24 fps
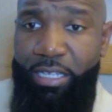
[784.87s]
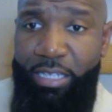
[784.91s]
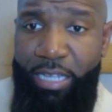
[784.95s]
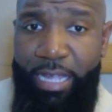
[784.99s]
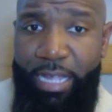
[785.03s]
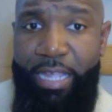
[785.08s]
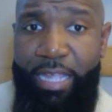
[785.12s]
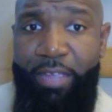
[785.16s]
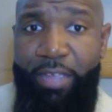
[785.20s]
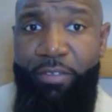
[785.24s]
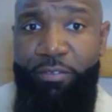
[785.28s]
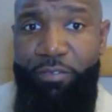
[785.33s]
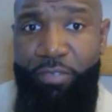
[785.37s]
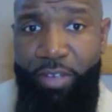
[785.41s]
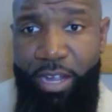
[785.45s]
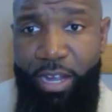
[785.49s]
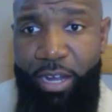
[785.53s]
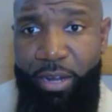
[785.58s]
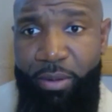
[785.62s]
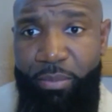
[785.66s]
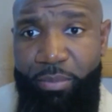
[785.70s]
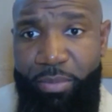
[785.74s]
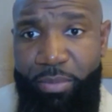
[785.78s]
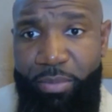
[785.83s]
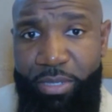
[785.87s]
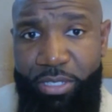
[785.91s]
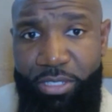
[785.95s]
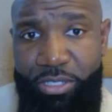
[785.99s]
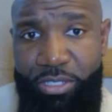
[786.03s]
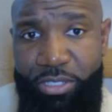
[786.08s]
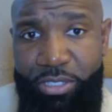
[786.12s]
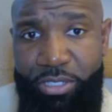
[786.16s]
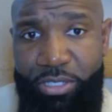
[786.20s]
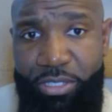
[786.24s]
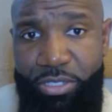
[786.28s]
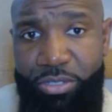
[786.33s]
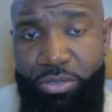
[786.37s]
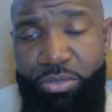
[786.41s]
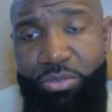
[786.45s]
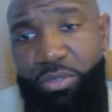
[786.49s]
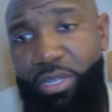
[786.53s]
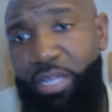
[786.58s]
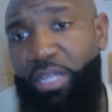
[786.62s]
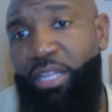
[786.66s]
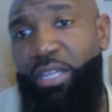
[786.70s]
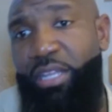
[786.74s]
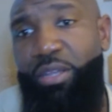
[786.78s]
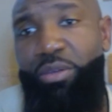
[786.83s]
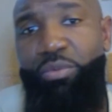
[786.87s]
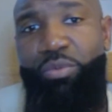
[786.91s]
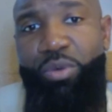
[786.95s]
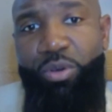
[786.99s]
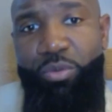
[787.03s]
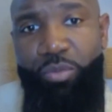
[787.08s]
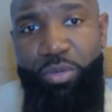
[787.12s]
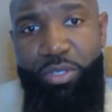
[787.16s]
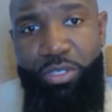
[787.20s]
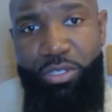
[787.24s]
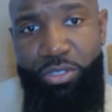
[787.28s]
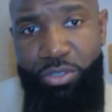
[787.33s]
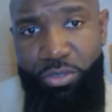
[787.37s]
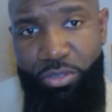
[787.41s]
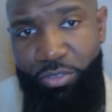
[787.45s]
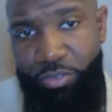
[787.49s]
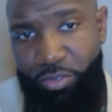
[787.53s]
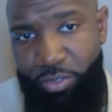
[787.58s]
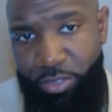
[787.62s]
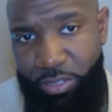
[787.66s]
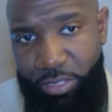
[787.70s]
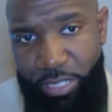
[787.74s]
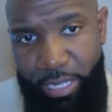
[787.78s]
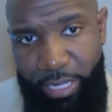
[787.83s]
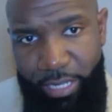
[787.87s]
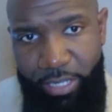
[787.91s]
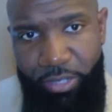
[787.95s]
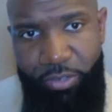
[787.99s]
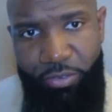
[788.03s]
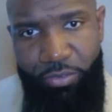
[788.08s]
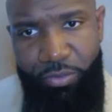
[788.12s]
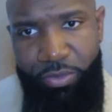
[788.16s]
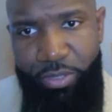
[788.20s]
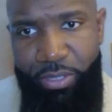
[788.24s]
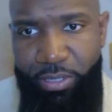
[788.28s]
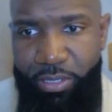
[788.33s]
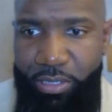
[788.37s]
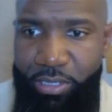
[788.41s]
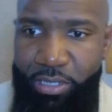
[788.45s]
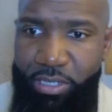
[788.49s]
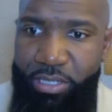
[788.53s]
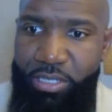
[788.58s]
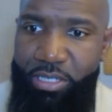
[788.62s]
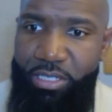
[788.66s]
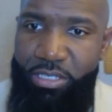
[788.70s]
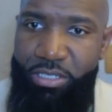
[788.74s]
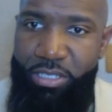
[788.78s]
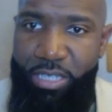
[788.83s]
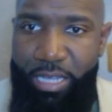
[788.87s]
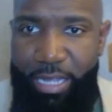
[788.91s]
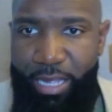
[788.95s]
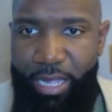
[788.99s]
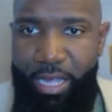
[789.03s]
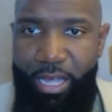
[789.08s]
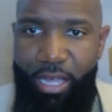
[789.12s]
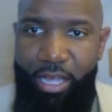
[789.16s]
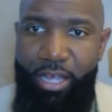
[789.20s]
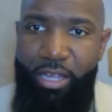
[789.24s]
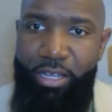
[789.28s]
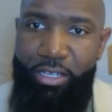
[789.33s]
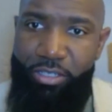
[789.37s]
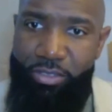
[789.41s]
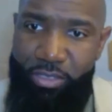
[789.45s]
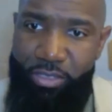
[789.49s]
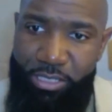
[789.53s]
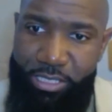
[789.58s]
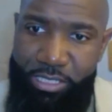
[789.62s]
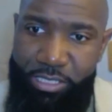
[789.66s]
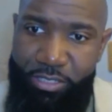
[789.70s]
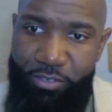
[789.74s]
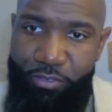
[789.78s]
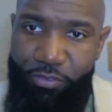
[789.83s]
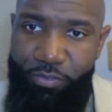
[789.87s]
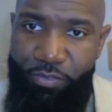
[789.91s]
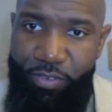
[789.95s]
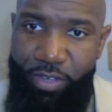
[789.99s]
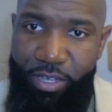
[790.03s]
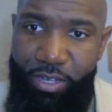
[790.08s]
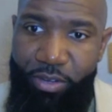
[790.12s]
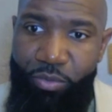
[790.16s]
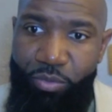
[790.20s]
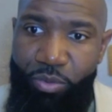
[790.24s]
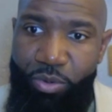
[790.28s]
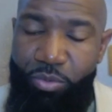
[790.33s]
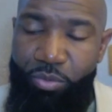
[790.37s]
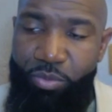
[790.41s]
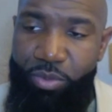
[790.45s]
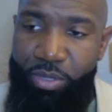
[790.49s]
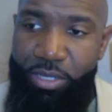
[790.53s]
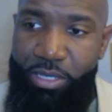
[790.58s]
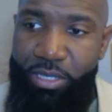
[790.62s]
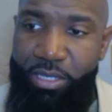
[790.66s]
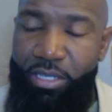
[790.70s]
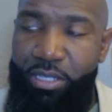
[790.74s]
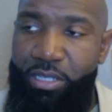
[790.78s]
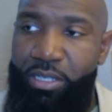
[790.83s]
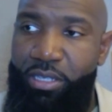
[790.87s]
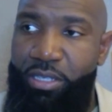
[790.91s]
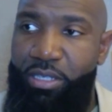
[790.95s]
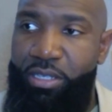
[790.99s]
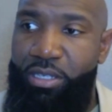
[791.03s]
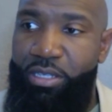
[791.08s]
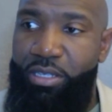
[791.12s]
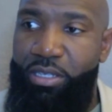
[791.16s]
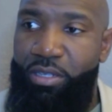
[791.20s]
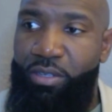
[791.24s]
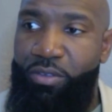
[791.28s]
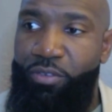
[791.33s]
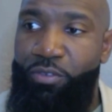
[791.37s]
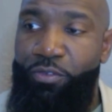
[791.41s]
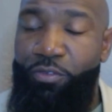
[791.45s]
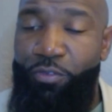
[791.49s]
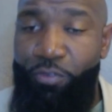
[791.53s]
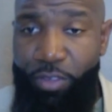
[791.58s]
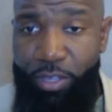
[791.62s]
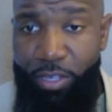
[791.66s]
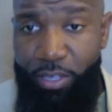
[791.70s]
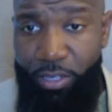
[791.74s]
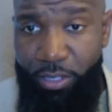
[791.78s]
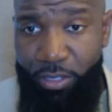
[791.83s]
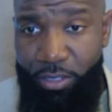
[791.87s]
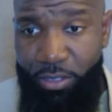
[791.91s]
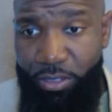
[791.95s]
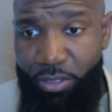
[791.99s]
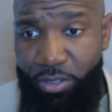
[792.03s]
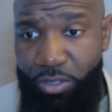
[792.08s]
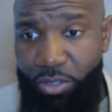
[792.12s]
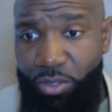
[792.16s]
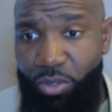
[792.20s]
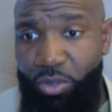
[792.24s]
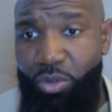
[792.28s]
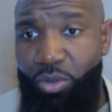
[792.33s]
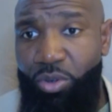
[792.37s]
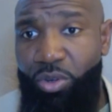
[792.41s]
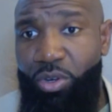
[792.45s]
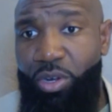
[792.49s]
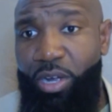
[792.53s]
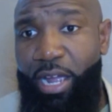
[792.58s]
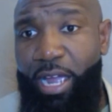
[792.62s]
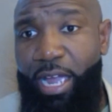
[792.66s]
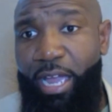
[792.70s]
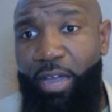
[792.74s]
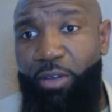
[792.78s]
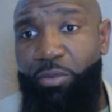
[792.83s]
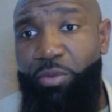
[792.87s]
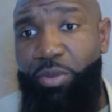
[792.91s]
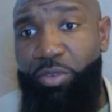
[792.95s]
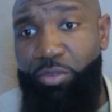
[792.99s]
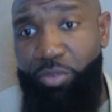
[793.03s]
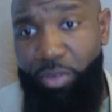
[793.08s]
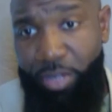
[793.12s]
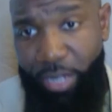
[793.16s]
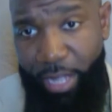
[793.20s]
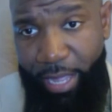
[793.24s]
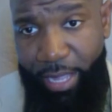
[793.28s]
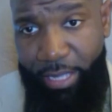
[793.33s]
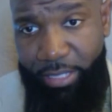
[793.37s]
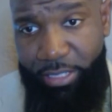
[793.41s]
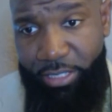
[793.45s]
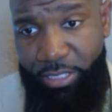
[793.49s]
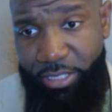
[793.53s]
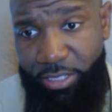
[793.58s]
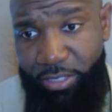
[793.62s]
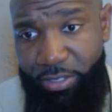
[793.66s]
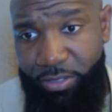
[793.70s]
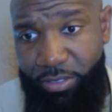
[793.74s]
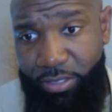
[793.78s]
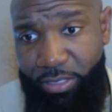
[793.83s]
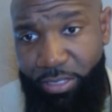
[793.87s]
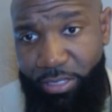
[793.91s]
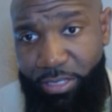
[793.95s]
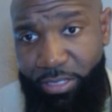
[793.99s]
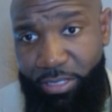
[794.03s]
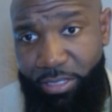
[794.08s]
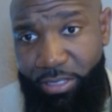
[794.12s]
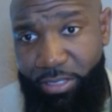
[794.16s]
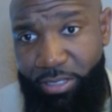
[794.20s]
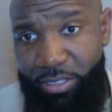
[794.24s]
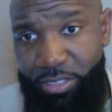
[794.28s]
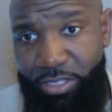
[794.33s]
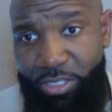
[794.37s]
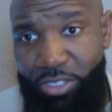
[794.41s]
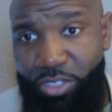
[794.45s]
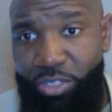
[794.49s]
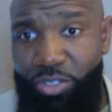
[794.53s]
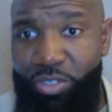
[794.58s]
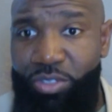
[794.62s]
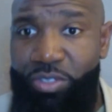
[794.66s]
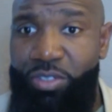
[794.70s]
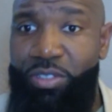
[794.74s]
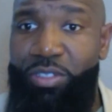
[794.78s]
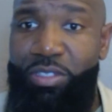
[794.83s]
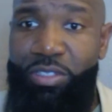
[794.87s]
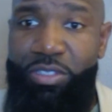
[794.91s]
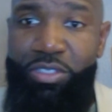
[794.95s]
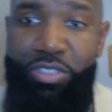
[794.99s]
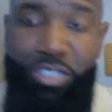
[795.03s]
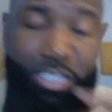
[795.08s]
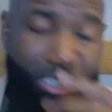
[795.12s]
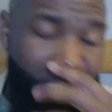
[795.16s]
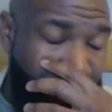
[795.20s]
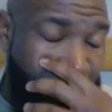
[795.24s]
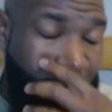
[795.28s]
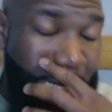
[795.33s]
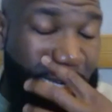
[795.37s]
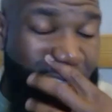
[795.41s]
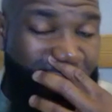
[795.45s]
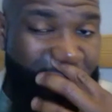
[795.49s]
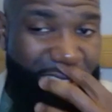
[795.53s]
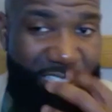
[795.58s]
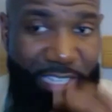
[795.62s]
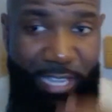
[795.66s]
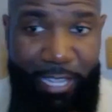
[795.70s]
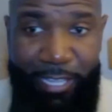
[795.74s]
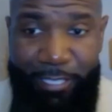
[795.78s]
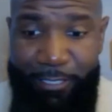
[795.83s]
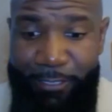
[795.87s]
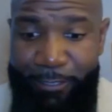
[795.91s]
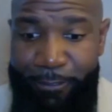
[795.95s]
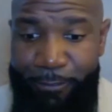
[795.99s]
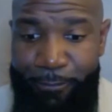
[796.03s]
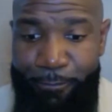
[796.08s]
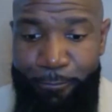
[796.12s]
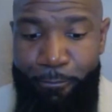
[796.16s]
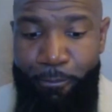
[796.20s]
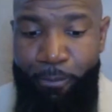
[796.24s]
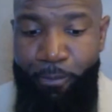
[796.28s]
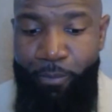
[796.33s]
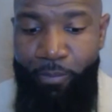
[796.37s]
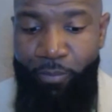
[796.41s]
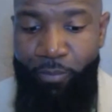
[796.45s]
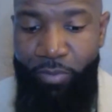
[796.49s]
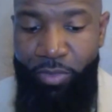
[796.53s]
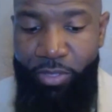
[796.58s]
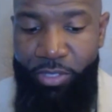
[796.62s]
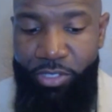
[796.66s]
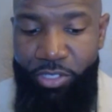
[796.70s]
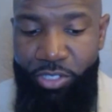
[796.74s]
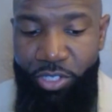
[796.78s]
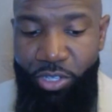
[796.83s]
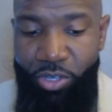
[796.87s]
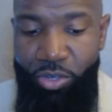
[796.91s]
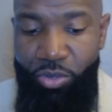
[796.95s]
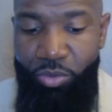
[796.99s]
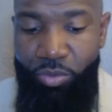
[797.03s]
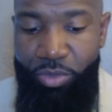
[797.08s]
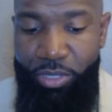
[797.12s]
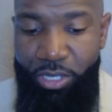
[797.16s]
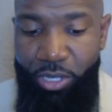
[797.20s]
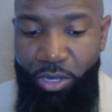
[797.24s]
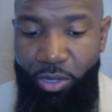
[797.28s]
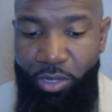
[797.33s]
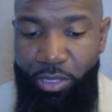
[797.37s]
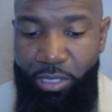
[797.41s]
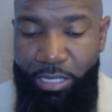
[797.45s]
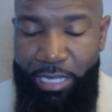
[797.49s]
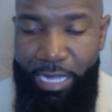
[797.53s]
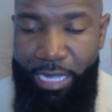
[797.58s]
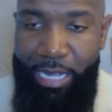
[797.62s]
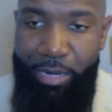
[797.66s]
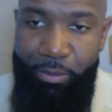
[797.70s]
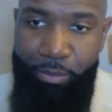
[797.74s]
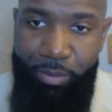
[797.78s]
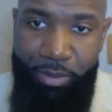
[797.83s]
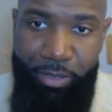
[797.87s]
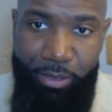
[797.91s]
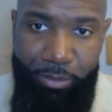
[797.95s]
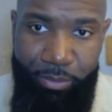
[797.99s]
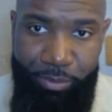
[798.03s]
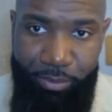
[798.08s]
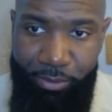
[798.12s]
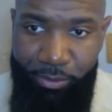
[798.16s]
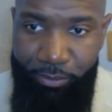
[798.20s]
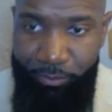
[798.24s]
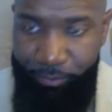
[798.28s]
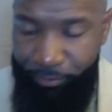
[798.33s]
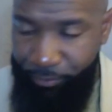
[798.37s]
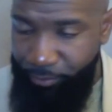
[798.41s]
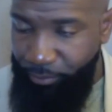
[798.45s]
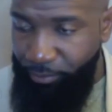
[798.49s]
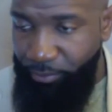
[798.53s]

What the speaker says: like environment too. And then what we do is for like career. So like all those things affect what we feel or how we react to certain things. So you just take Jackson. So we know a lot of people,